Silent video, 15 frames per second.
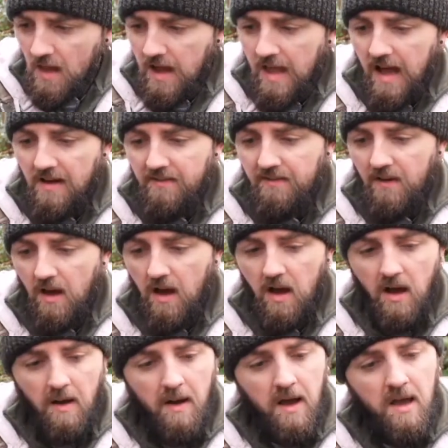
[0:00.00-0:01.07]
I
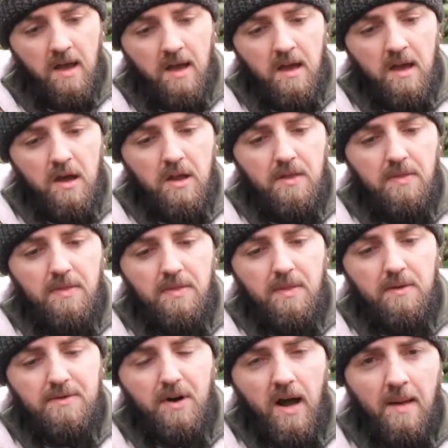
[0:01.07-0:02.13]
have
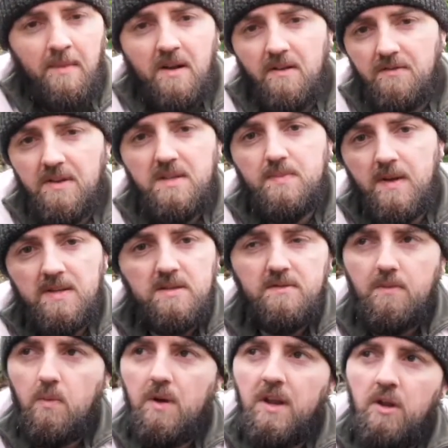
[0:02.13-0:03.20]
the diameter of these pieces
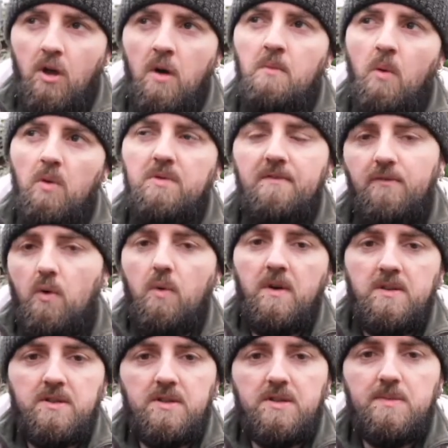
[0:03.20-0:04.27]
of wood are no more than 4
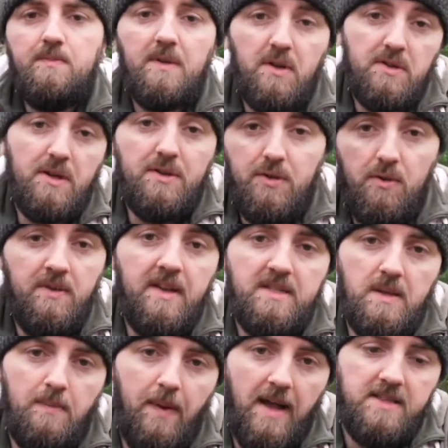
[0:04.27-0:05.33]
inches because I do need
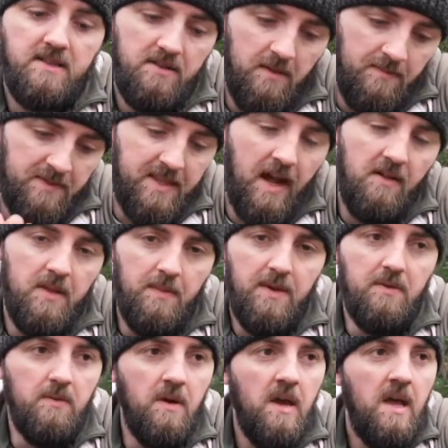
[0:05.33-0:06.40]
to batten them down the
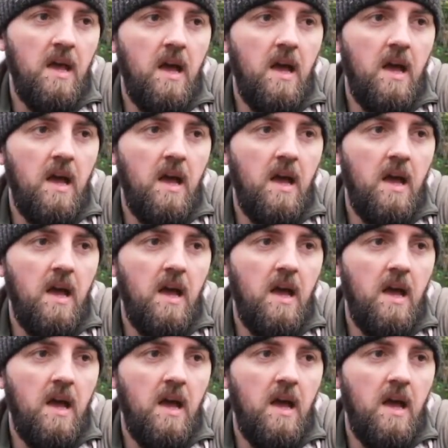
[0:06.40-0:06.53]
middle.